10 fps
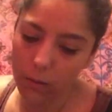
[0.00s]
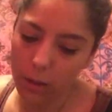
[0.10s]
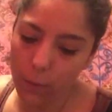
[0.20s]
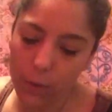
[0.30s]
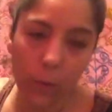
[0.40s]

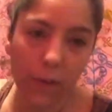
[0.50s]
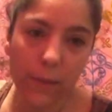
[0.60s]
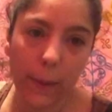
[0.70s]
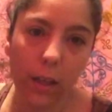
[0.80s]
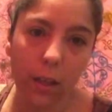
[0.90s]
it was worth
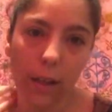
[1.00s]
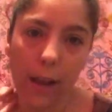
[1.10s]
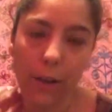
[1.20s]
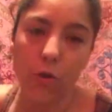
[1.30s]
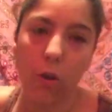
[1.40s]
spending the
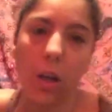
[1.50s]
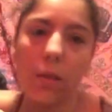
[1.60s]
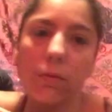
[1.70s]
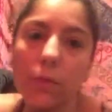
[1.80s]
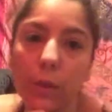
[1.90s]

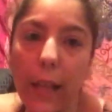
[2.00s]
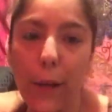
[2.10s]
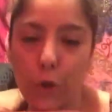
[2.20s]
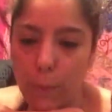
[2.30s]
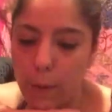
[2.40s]
extra
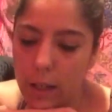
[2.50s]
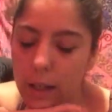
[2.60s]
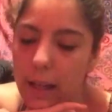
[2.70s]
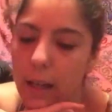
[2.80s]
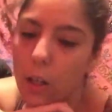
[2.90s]
money to
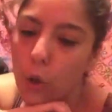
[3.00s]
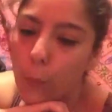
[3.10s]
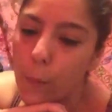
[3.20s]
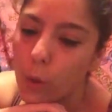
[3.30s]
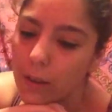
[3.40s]
get a little
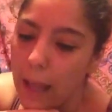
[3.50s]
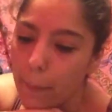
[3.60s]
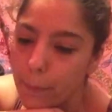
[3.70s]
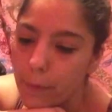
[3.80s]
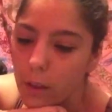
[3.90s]
bit more
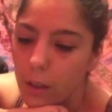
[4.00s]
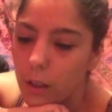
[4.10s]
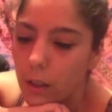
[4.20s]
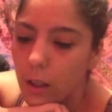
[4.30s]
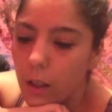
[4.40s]
depth.
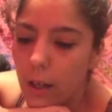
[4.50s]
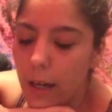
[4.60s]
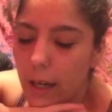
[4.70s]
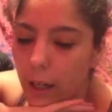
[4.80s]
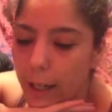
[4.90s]

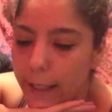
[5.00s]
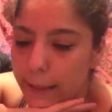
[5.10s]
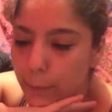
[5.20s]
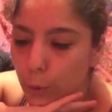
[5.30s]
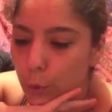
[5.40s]

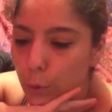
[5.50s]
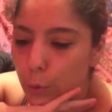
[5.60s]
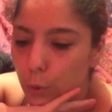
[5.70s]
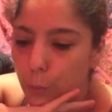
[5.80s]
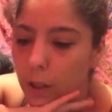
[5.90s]

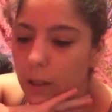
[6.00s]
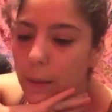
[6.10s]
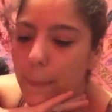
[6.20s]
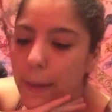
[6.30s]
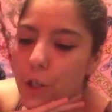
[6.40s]
Product
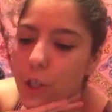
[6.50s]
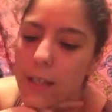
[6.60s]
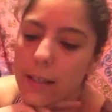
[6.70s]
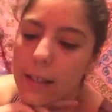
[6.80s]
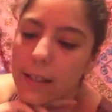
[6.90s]

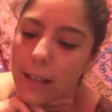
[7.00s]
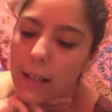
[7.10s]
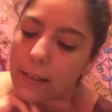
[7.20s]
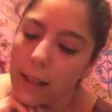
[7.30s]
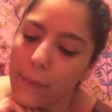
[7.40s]
dimensions. It
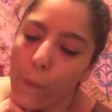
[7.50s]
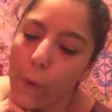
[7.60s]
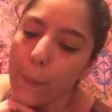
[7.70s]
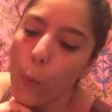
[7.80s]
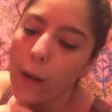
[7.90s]
says it's
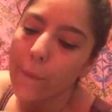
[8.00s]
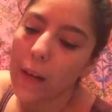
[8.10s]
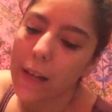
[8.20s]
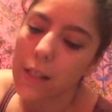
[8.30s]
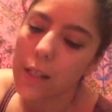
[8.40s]
4.5